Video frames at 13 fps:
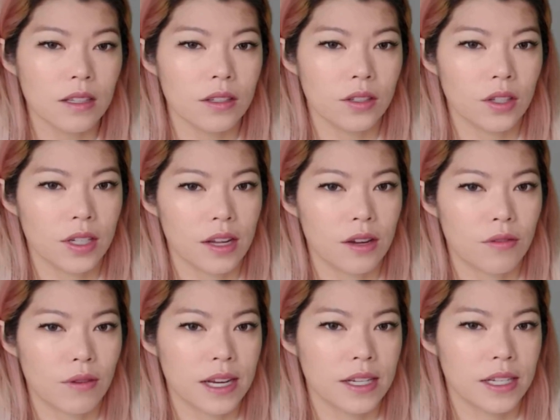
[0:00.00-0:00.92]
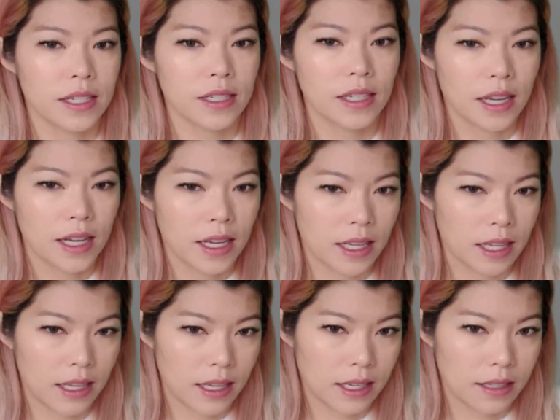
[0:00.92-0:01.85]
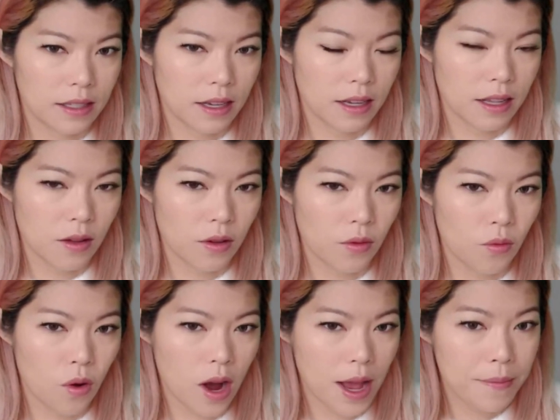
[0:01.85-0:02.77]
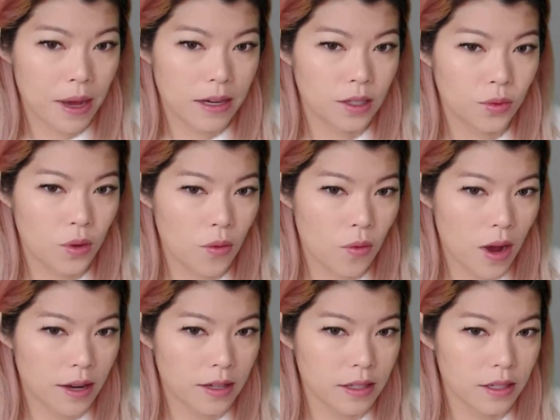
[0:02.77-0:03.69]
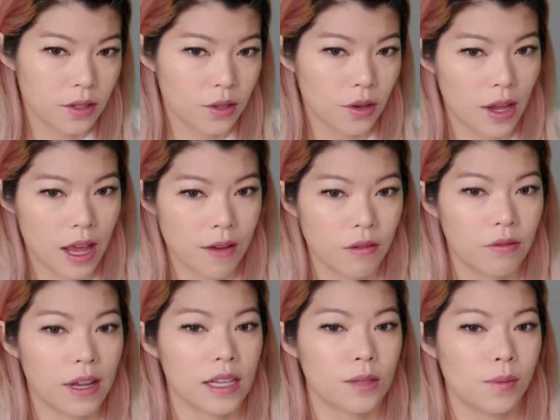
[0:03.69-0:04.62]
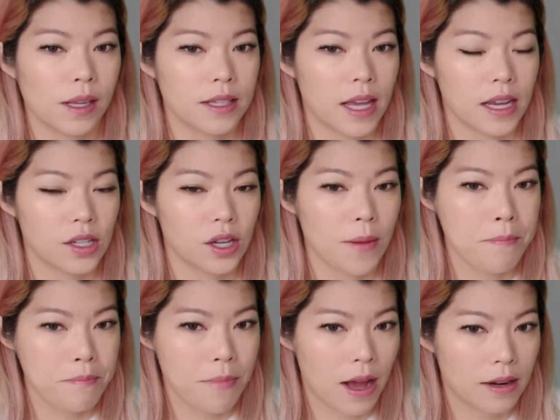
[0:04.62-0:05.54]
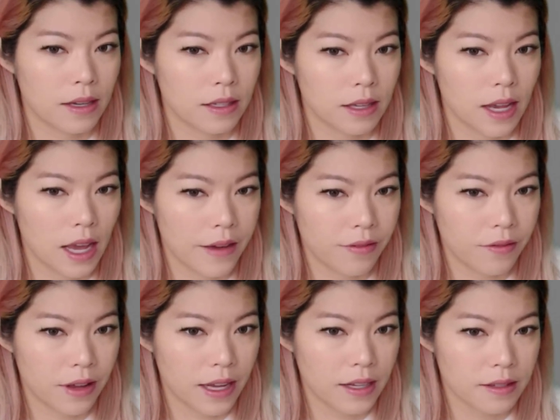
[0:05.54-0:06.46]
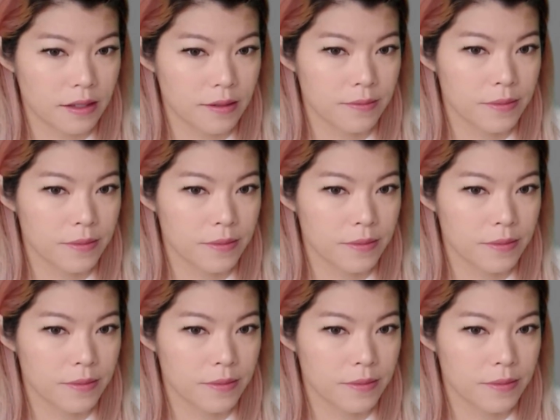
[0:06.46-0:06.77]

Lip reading: So the gradient is y minus y1, so f of x plus h minus f of x,